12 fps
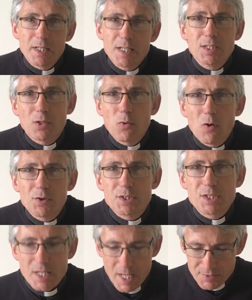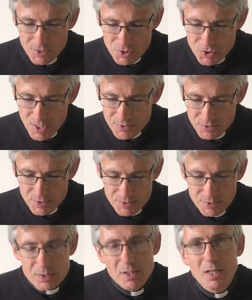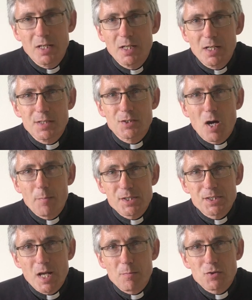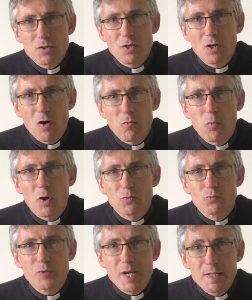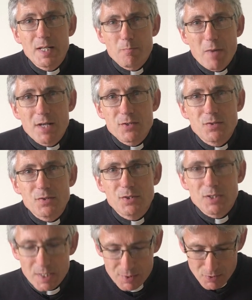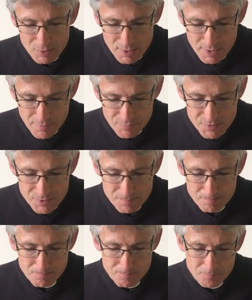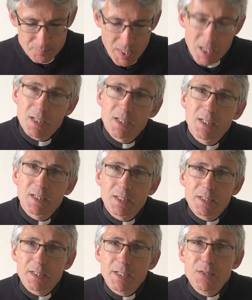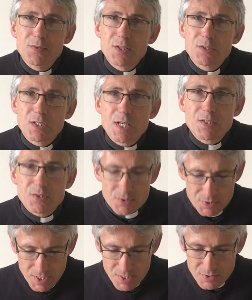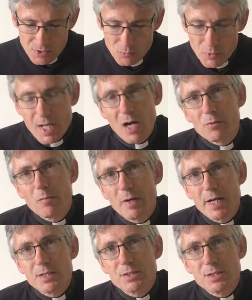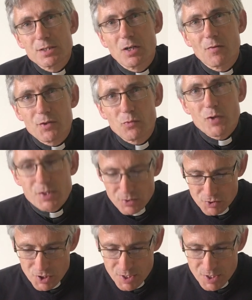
inequality and injustice, and our perception of what really matters in our lives. In this Easter season, we are reminded of the risen